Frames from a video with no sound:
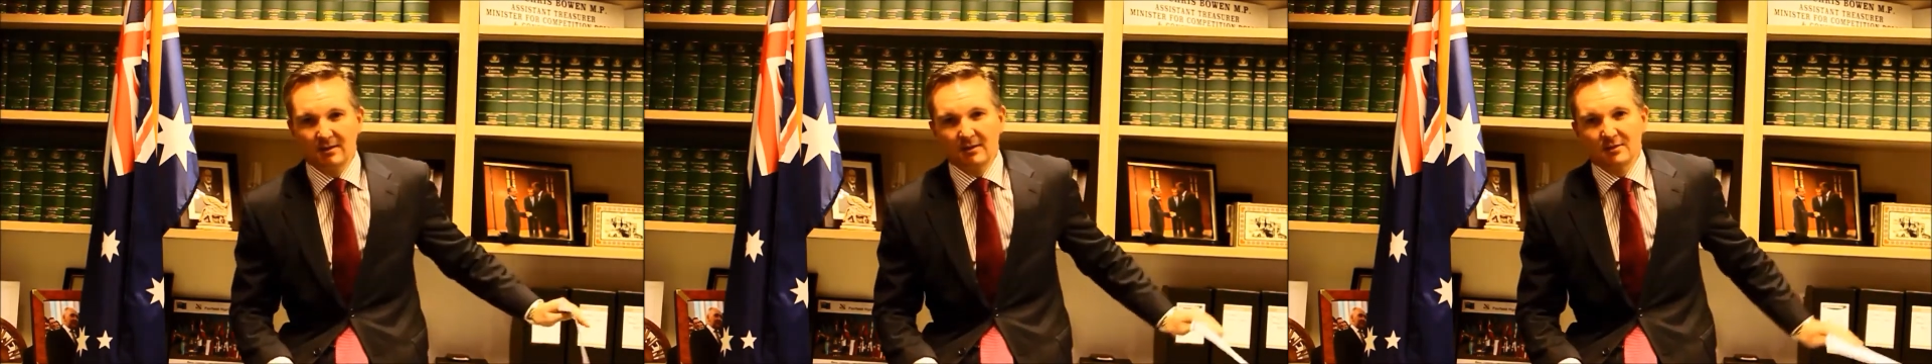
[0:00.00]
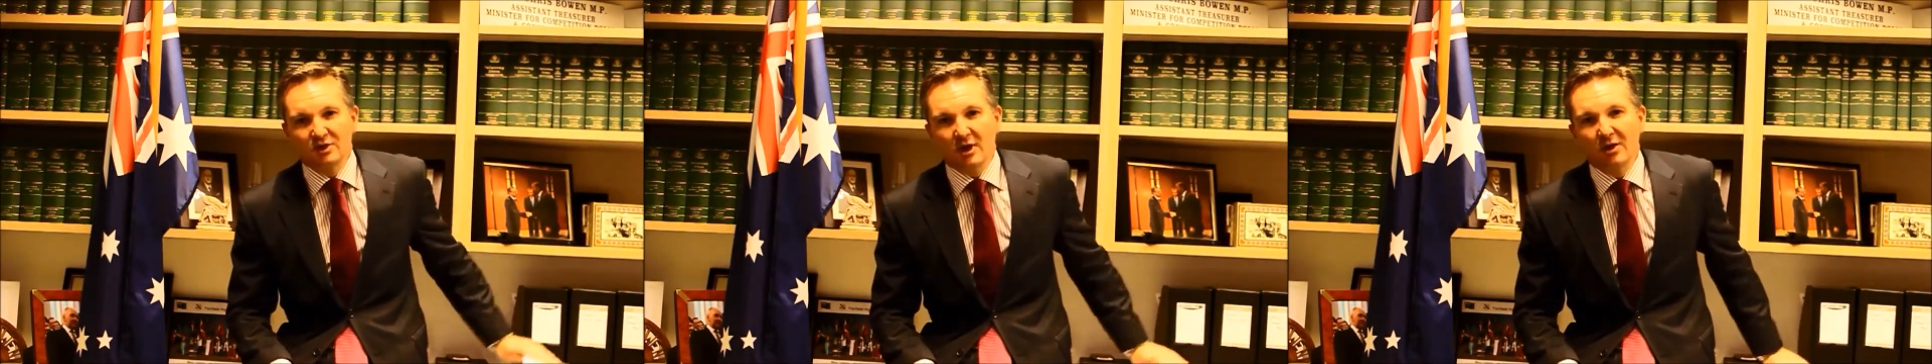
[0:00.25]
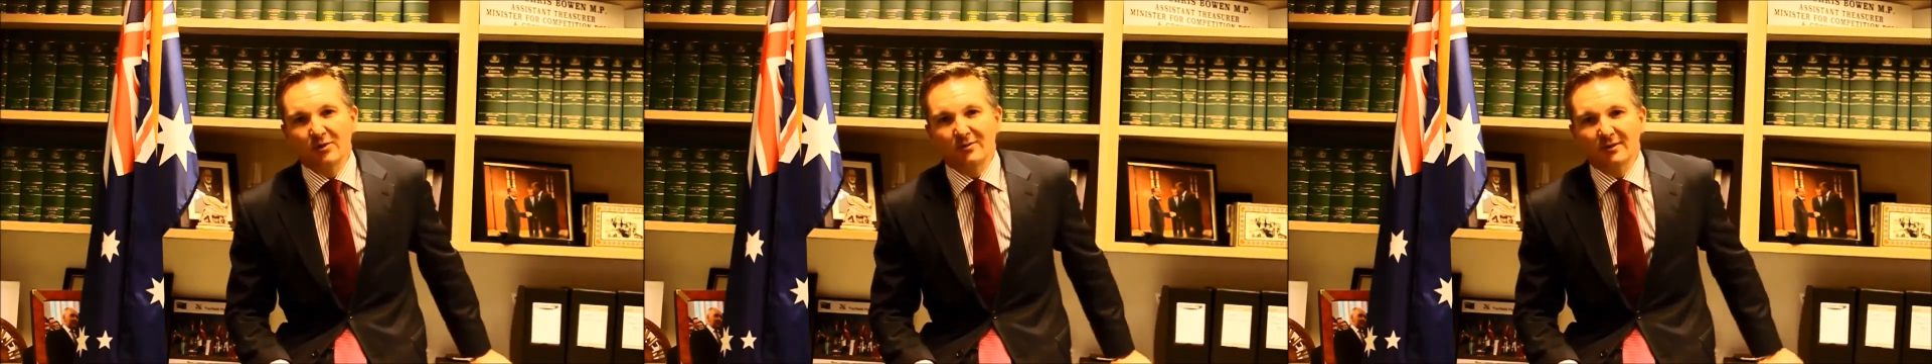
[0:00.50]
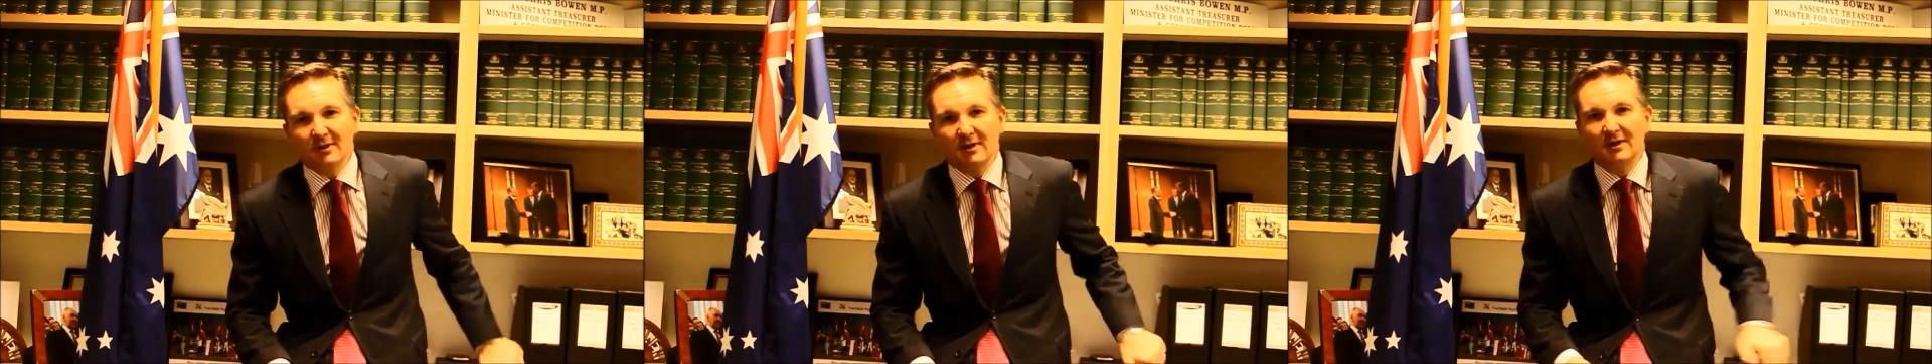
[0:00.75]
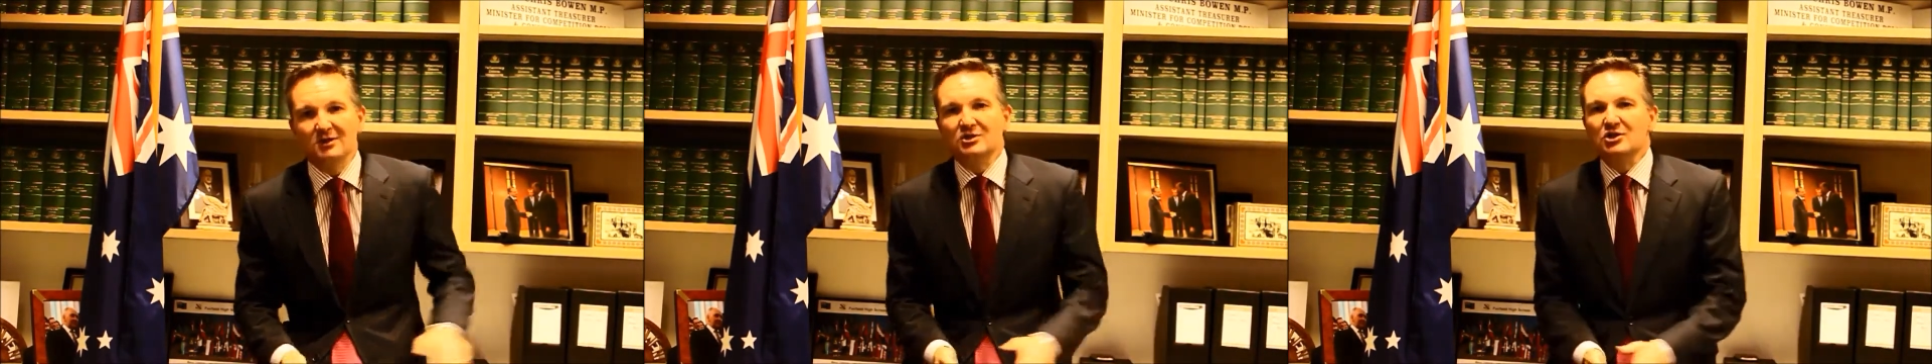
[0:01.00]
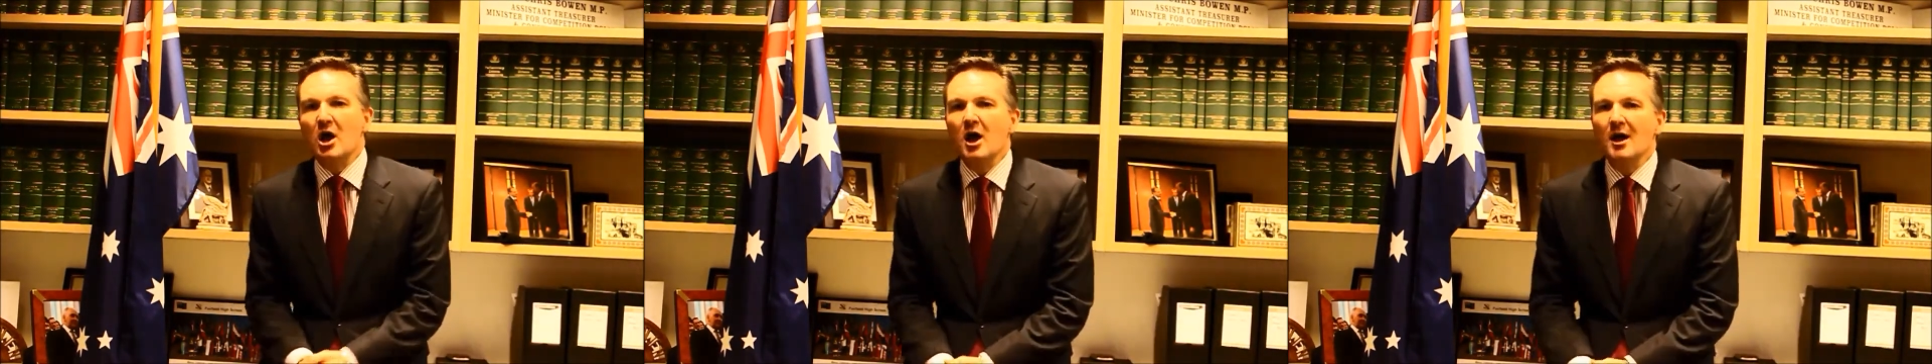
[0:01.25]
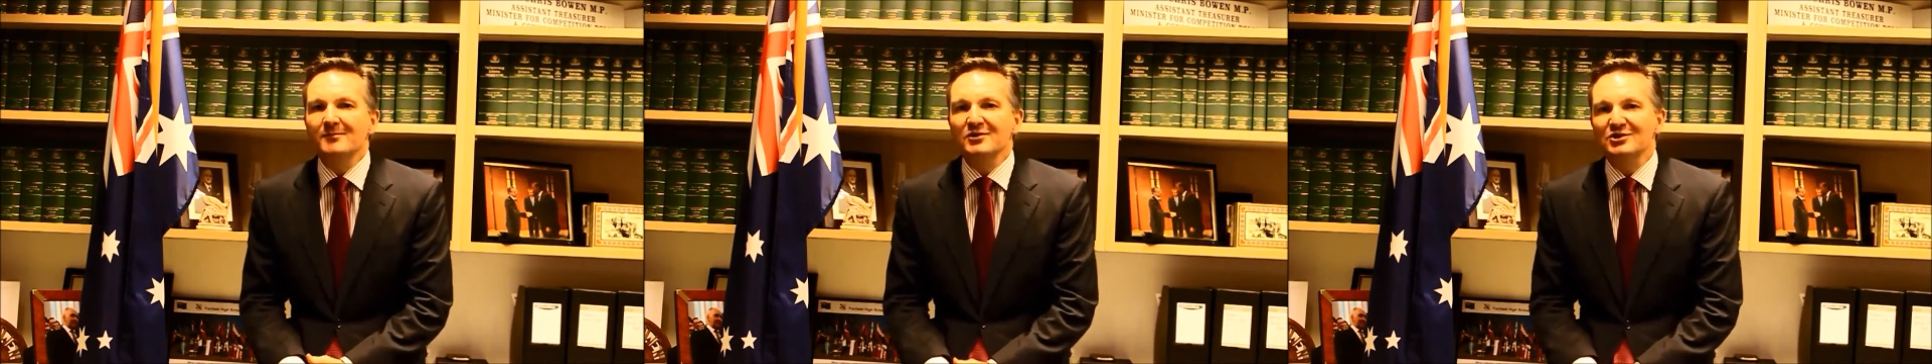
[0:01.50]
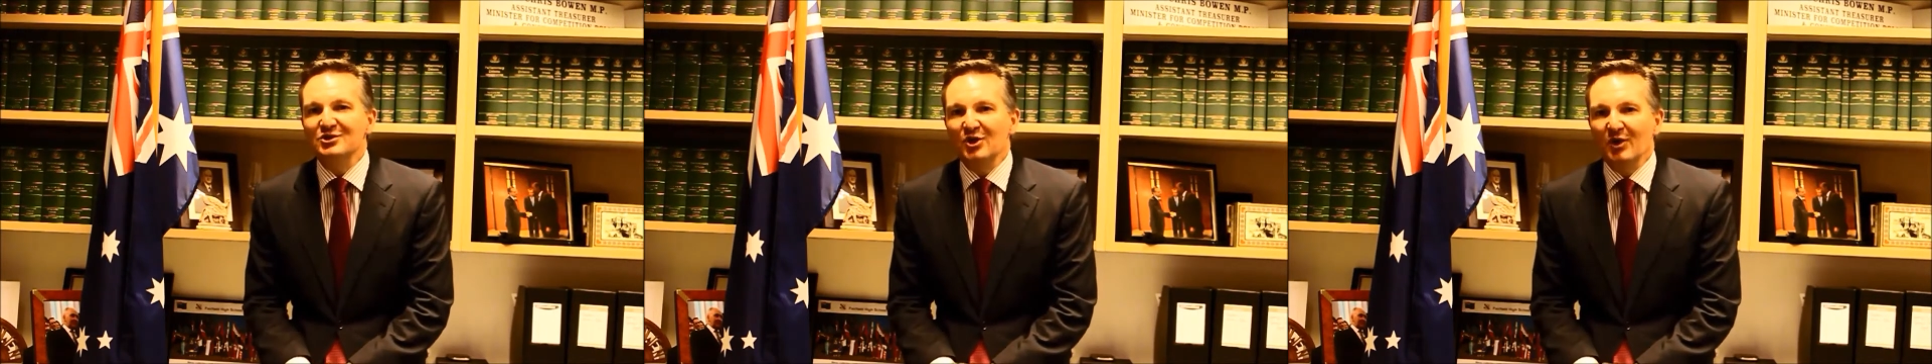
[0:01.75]
Joe, it's time to
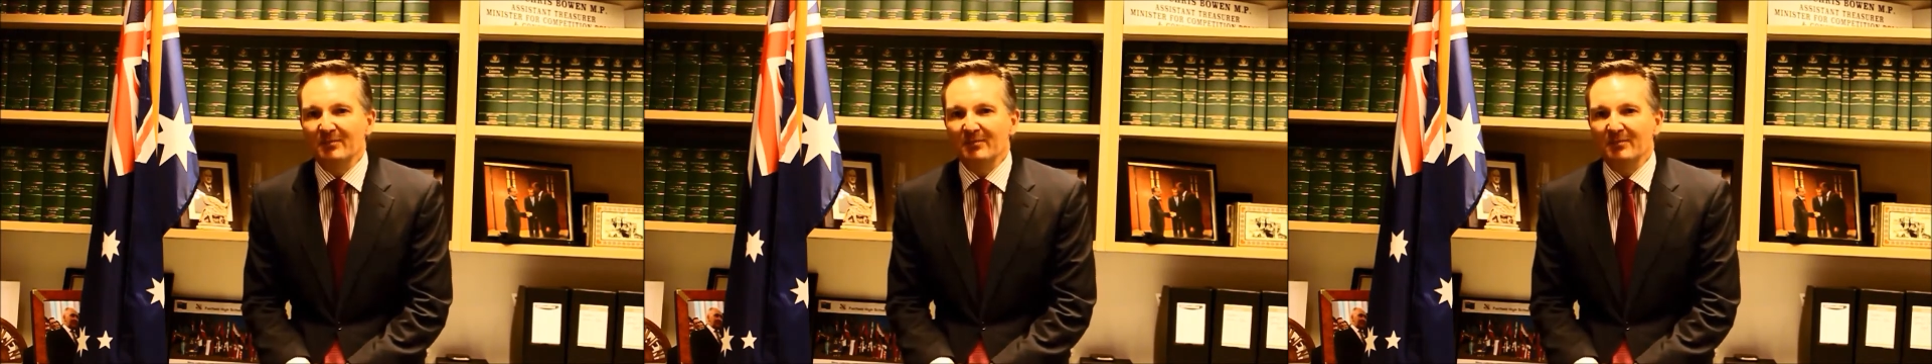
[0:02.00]
stop